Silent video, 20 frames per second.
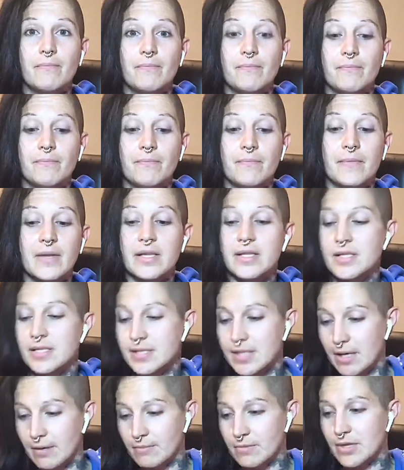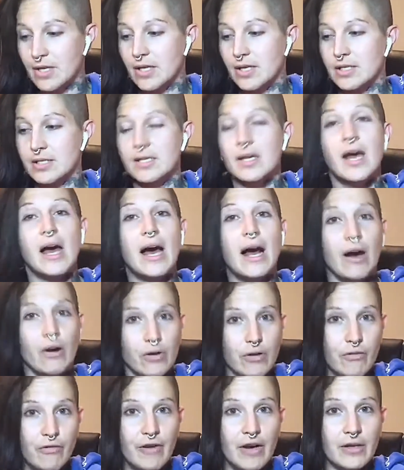And the same thing is how you
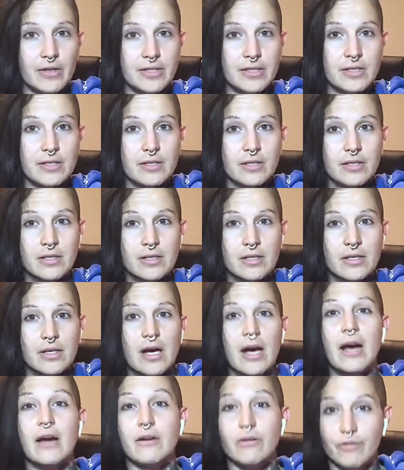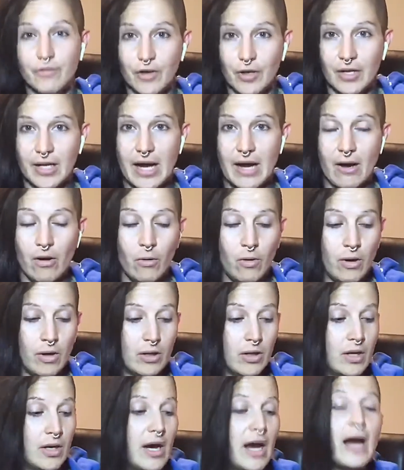felt, how you feel now,
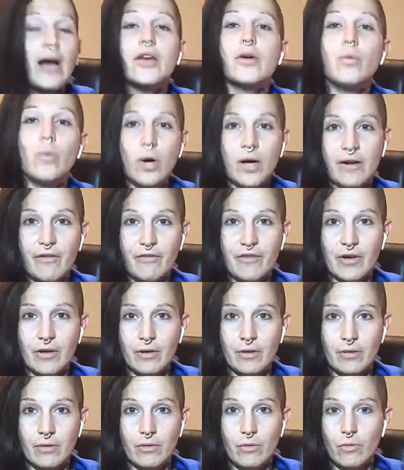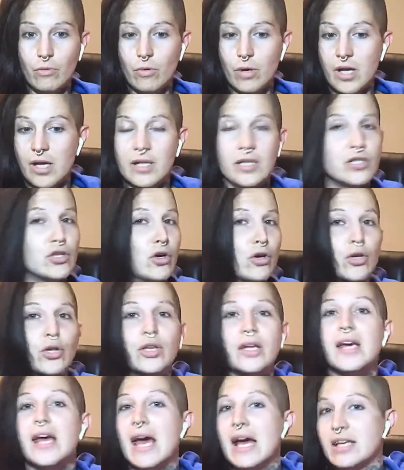how you want to feel.
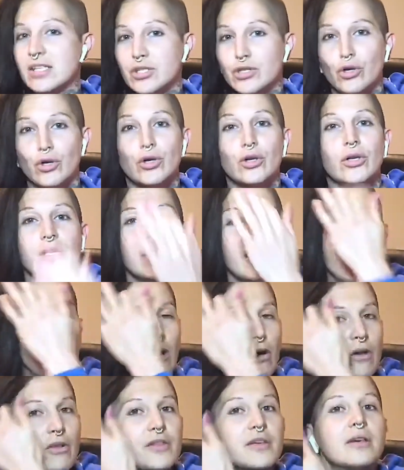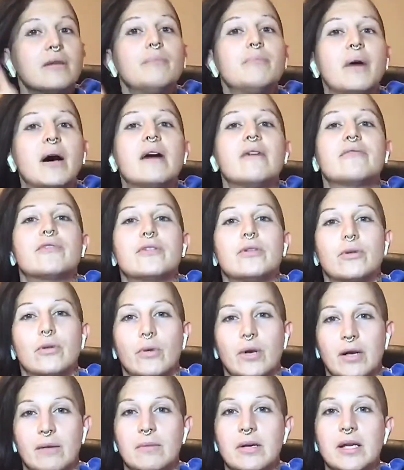Internally, externally, all the above. You know what
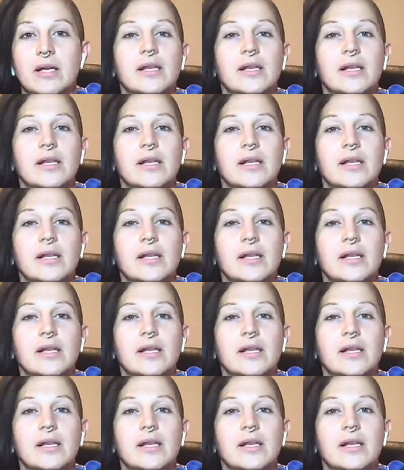I mean?